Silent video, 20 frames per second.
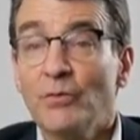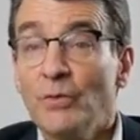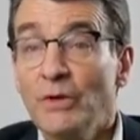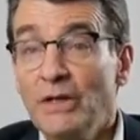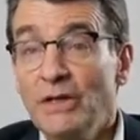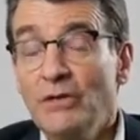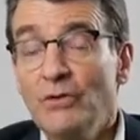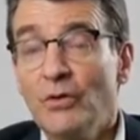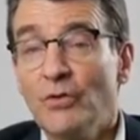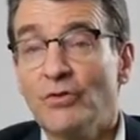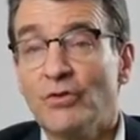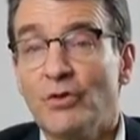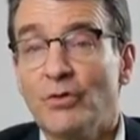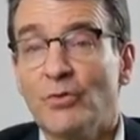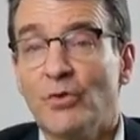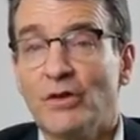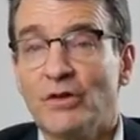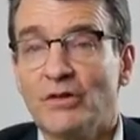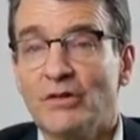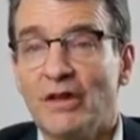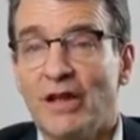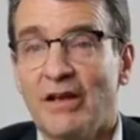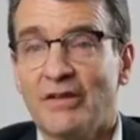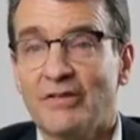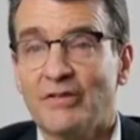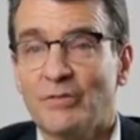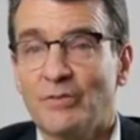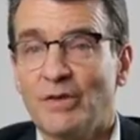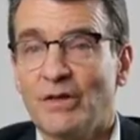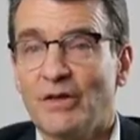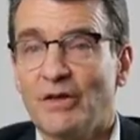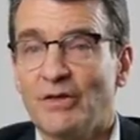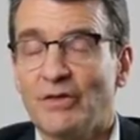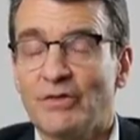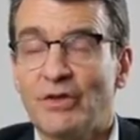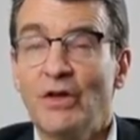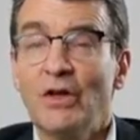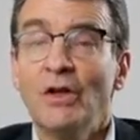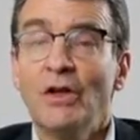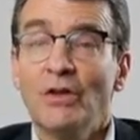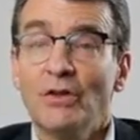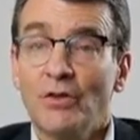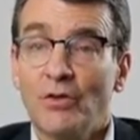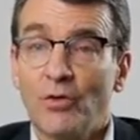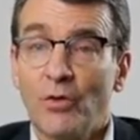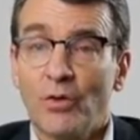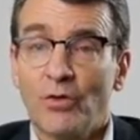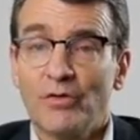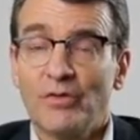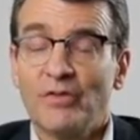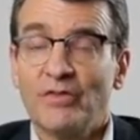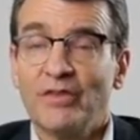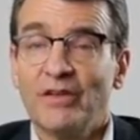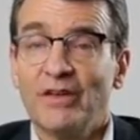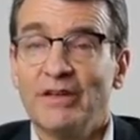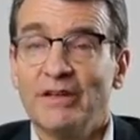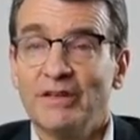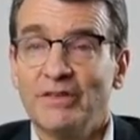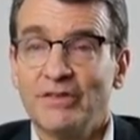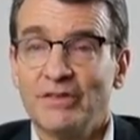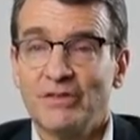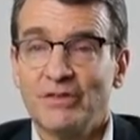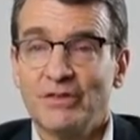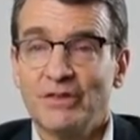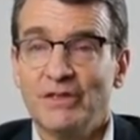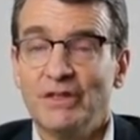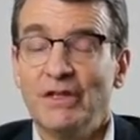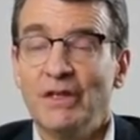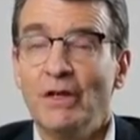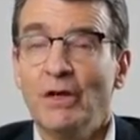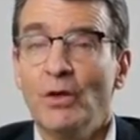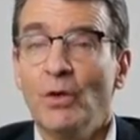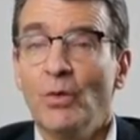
and we need those enumerated classes because the courts have said essentially